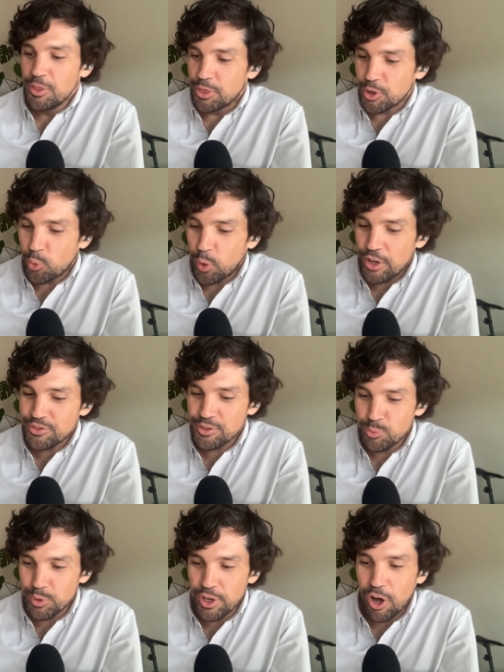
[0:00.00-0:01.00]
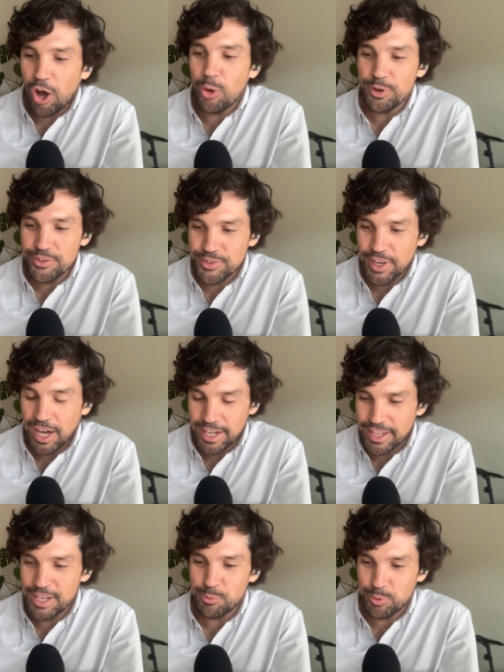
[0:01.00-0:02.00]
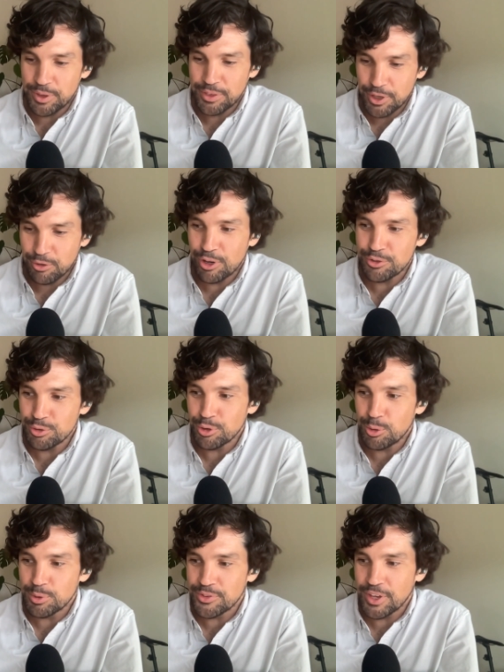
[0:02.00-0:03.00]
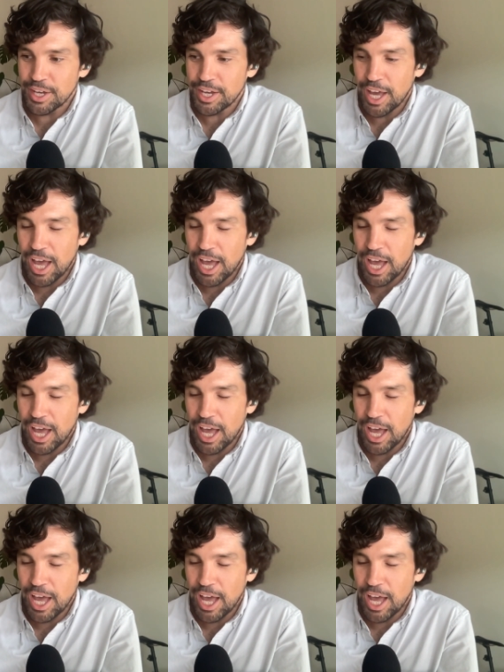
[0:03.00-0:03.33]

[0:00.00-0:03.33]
the question we always got hit with at Crunchyroll was like,